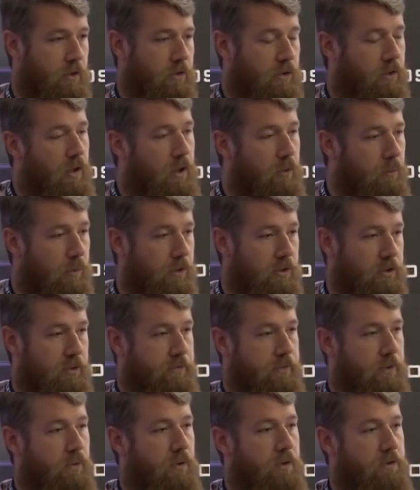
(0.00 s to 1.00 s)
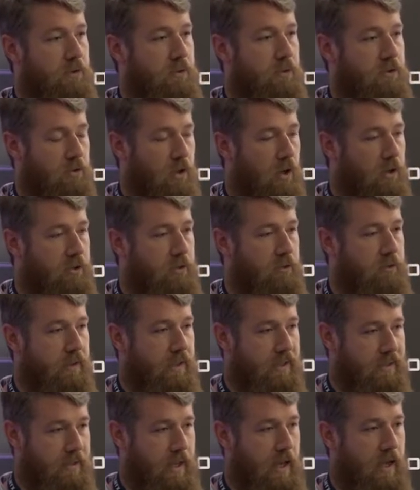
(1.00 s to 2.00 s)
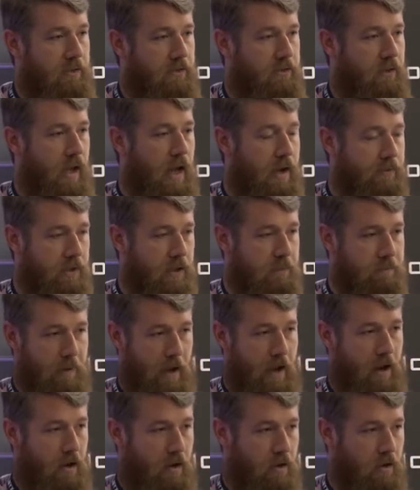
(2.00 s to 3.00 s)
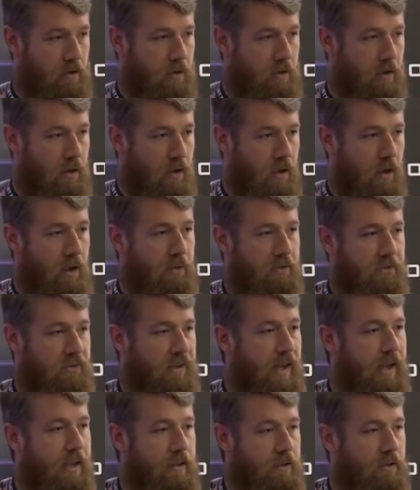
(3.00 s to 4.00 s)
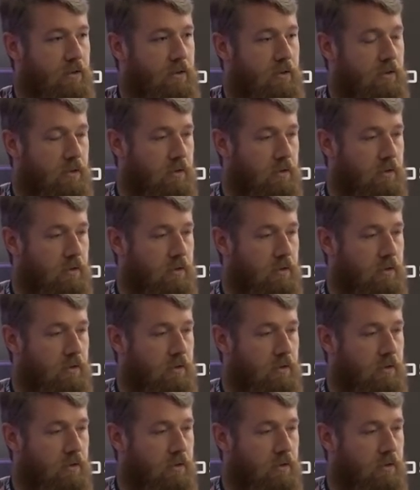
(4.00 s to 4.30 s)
So in other words, if you want to exhaustively test every pair of states,